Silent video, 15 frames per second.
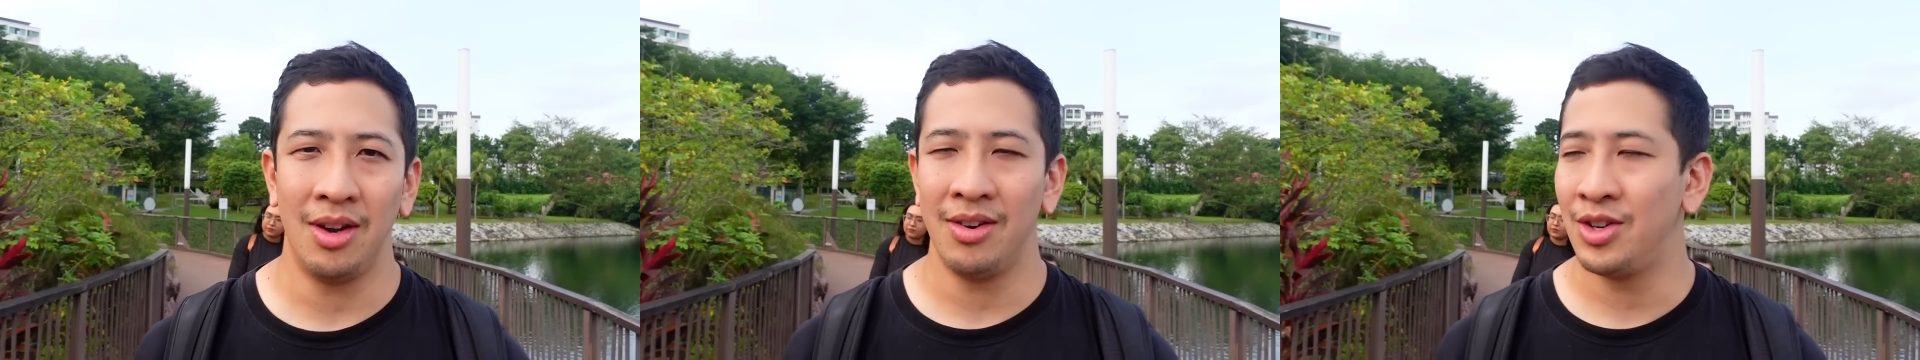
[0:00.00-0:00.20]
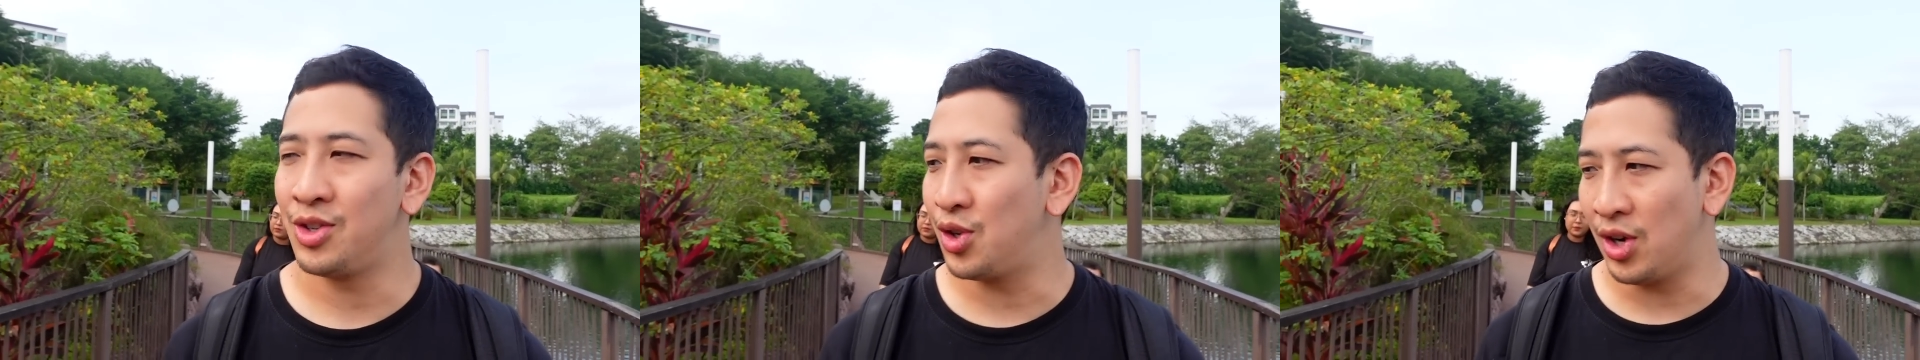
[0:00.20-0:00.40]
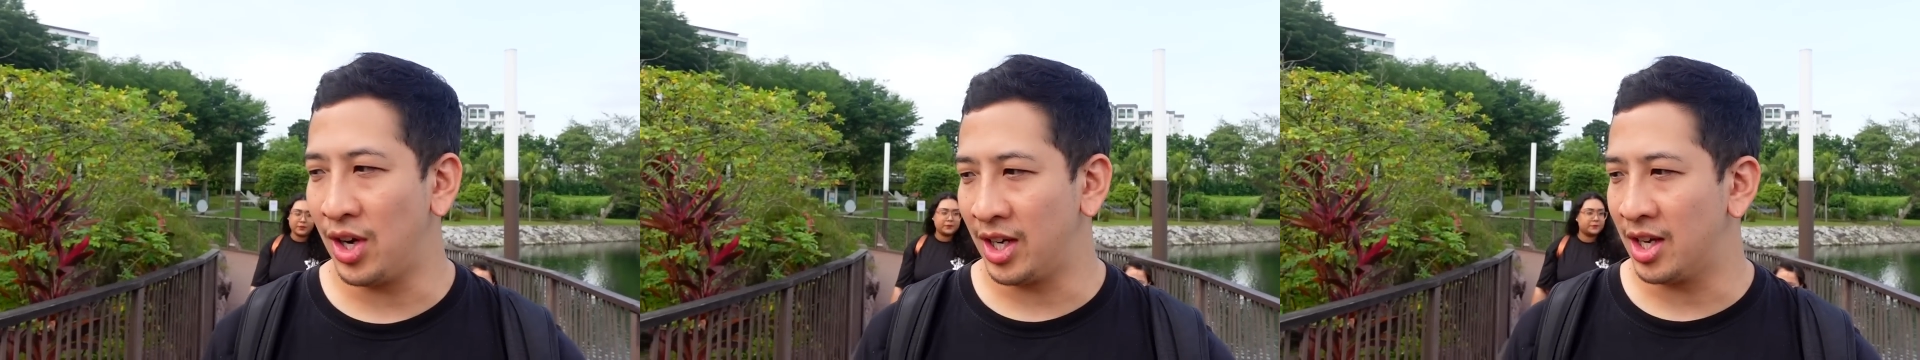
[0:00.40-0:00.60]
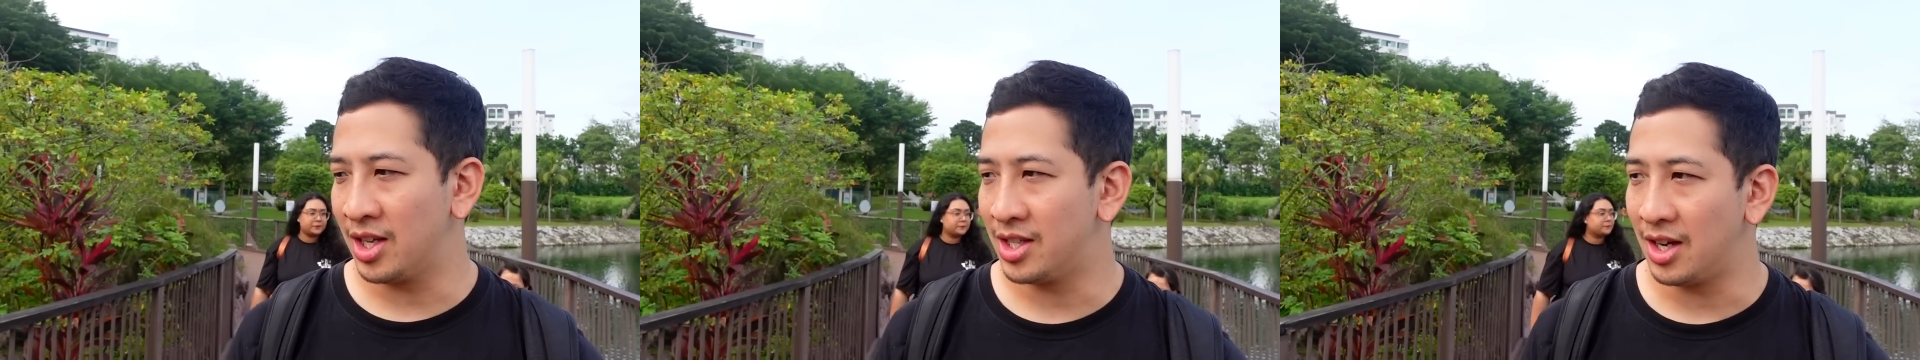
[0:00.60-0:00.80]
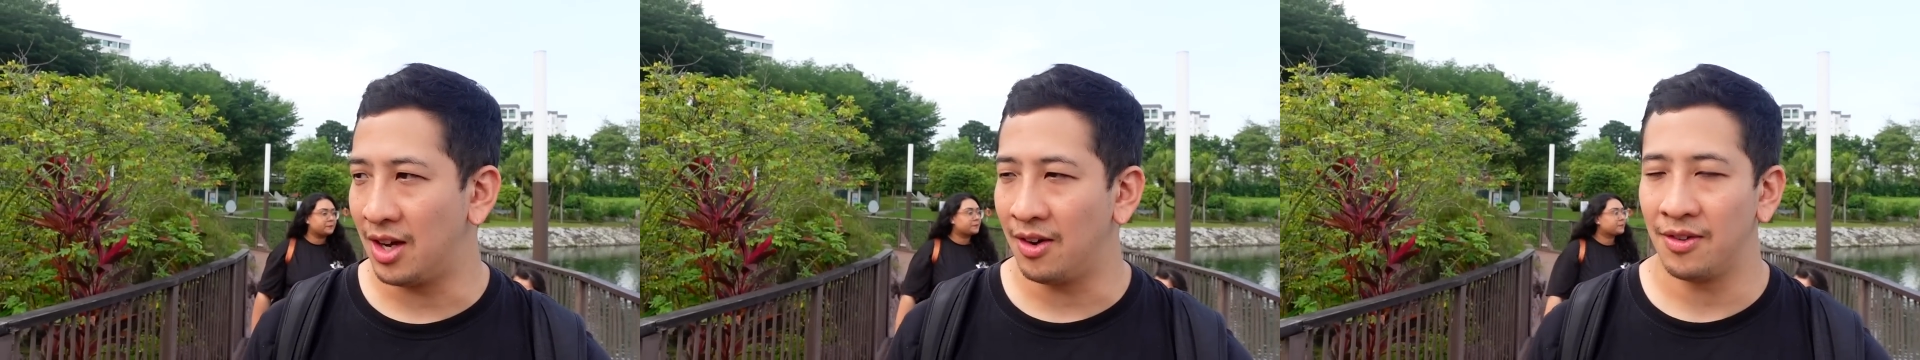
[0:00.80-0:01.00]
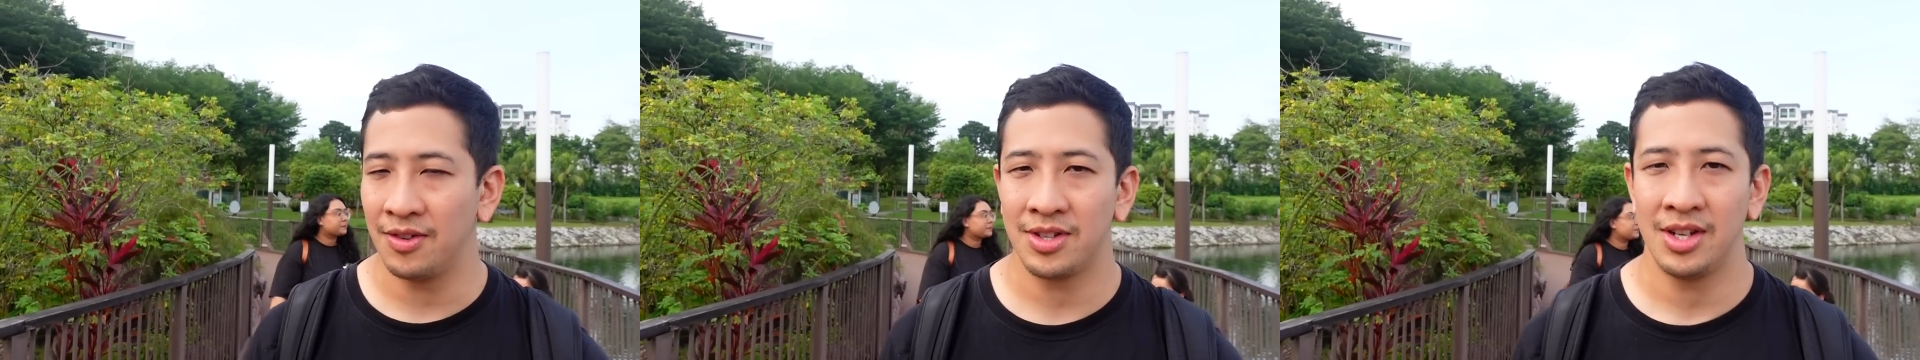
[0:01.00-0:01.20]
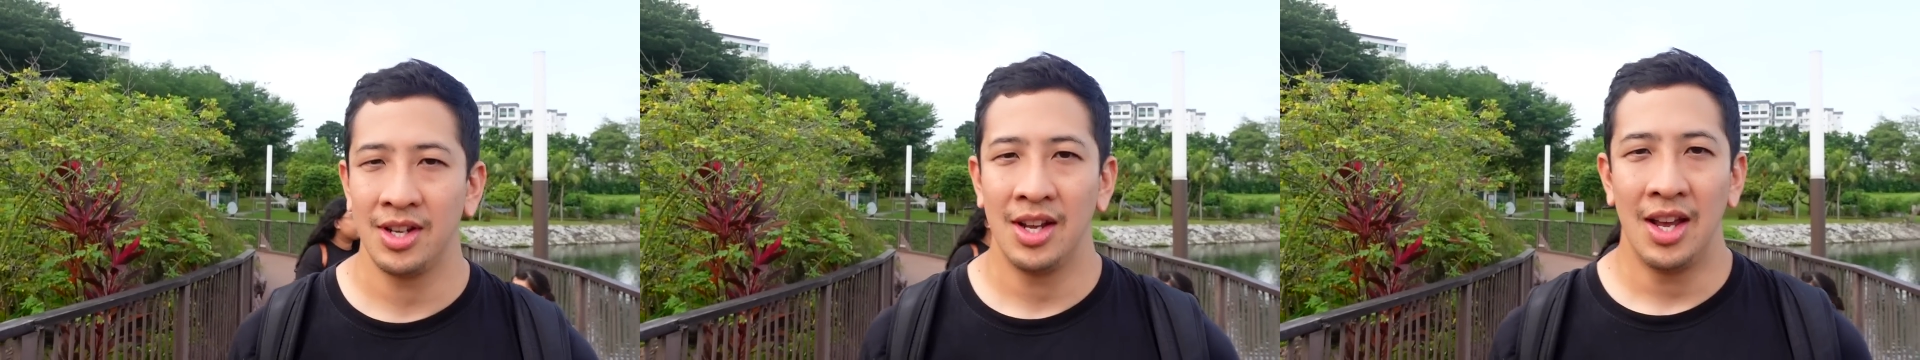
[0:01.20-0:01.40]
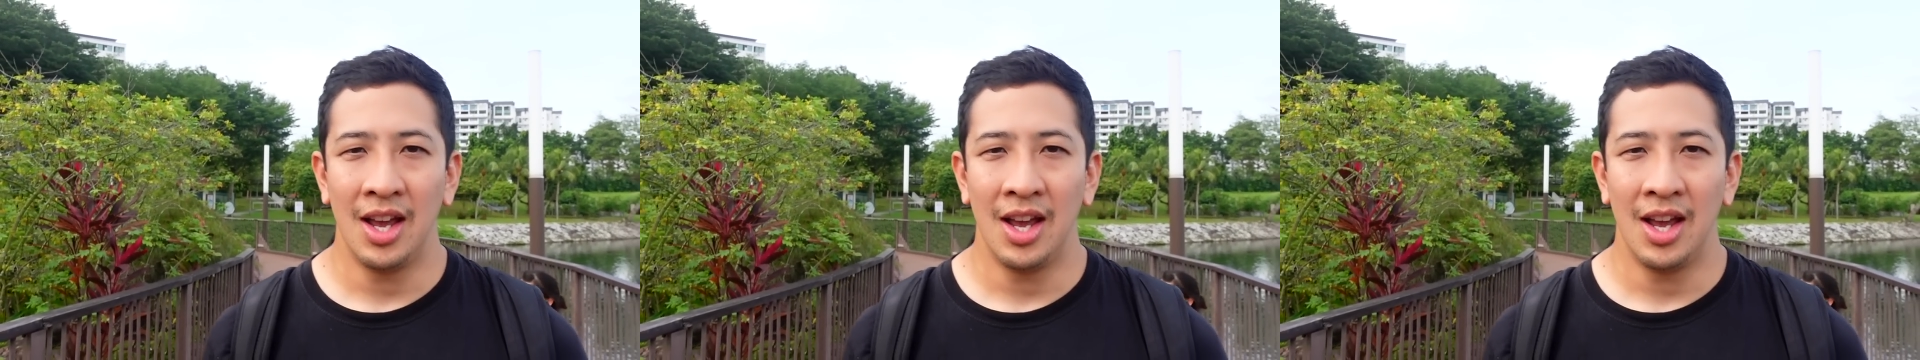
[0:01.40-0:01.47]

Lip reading: are enjoying ourselves